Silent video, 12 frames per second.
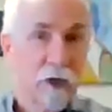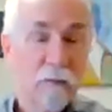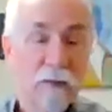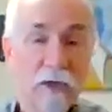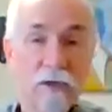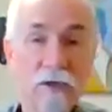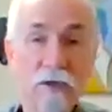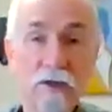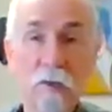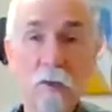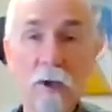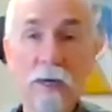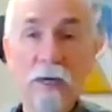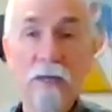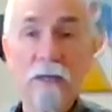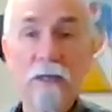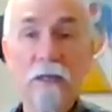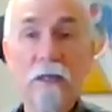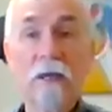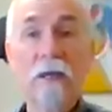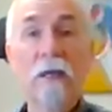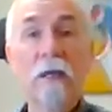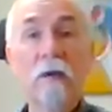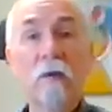pretty much to your waist.
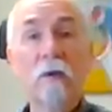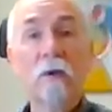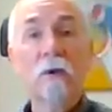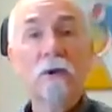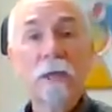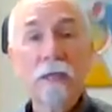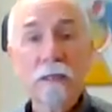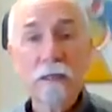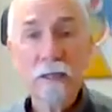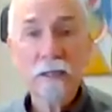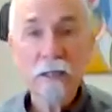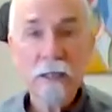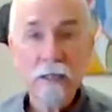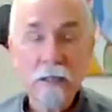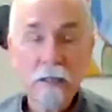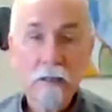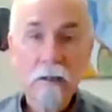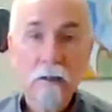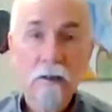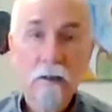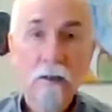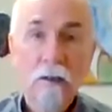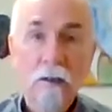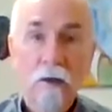I'm going to take this hand and
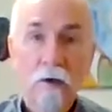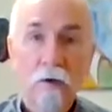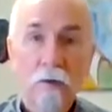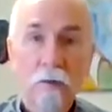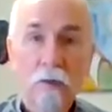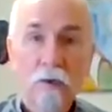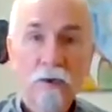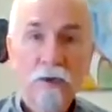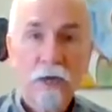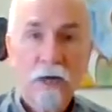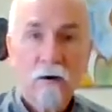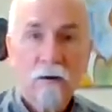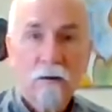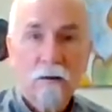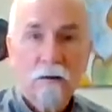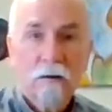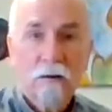push out